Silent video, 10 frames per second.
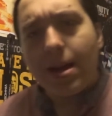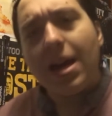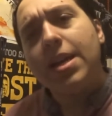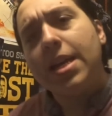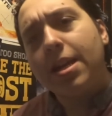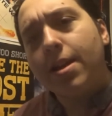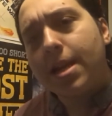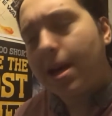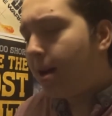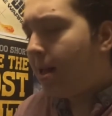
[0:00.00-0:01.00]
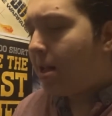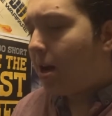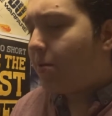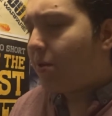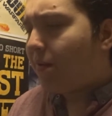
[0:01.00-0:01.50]
How are you doing today?
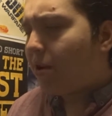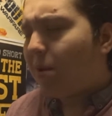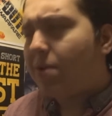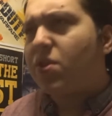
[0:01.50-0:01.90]
I'm doing very well.